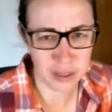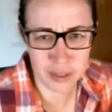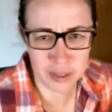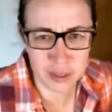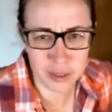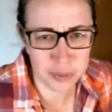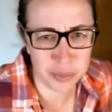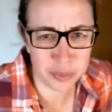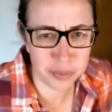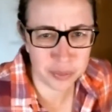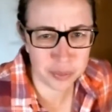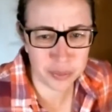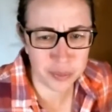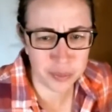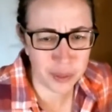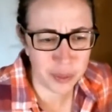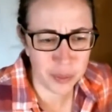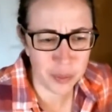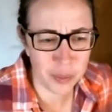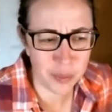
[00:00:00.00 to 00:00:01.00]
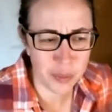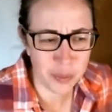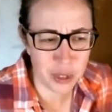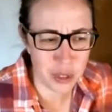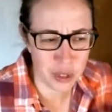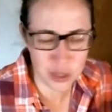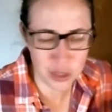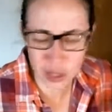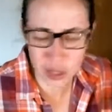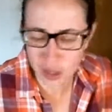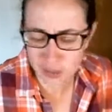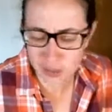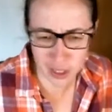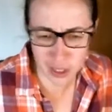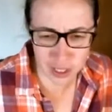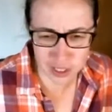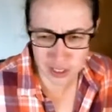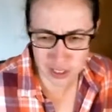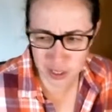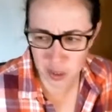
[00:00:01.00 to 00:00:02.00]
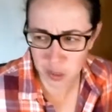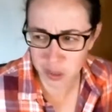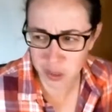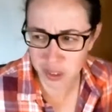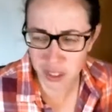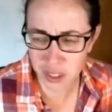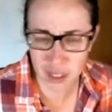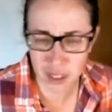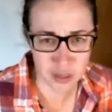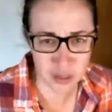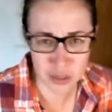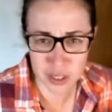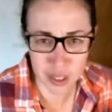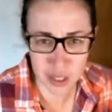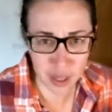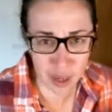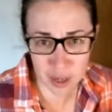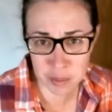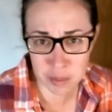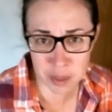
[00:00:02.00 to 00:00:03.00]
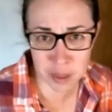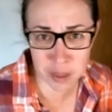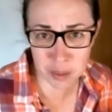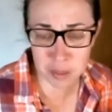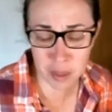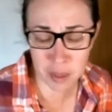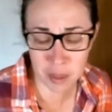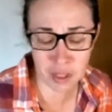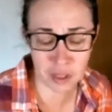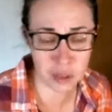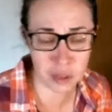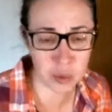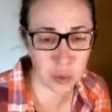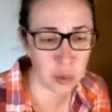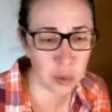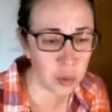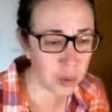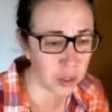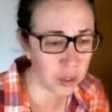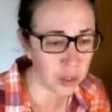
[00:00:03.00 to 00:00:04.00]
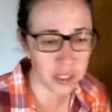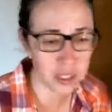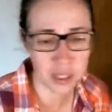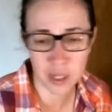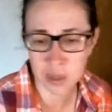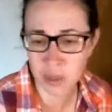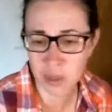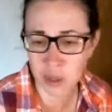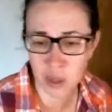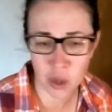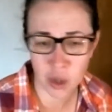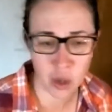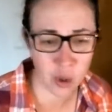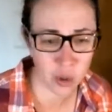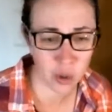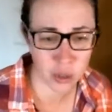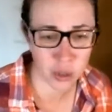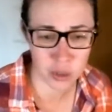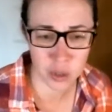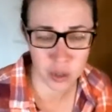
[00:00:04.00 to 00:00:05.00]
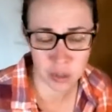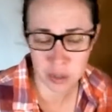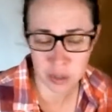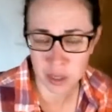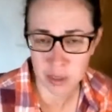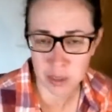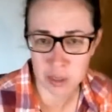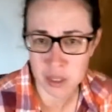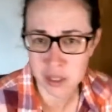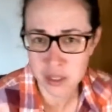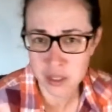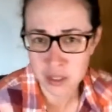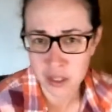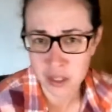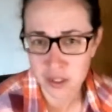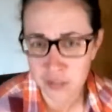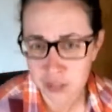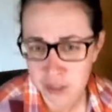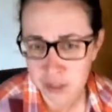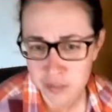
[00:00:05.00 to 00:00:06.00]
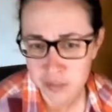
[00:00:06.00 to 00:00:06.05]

Like, do you just have an idea one day? You say, I'm going to make a tool and then I'm going to go and try to make a business out of it.